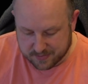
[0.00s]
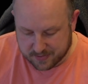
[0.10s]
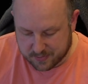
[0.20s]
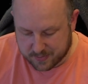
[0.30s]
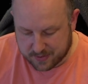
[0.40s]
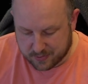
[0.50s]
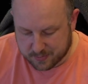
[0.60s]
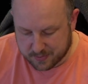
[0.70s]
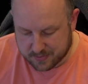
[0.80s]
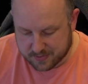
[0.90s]
So this is where the
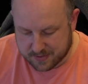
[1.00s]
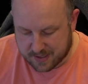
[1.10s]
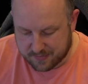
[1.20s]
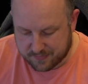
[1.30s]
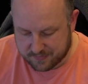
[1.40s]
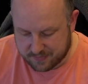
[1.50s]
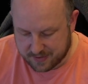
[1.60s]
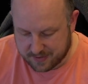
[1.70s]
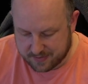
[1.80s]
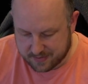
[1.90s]
Octopus tariff
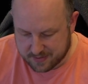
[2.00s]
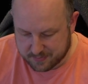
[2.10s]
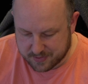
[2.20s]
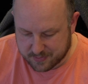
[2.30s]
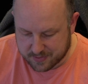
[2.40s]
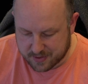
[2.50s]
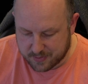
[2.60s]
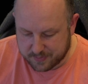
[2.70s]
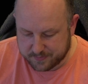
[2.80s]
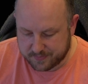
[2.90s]
really comes into its
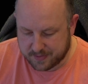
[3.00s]
own.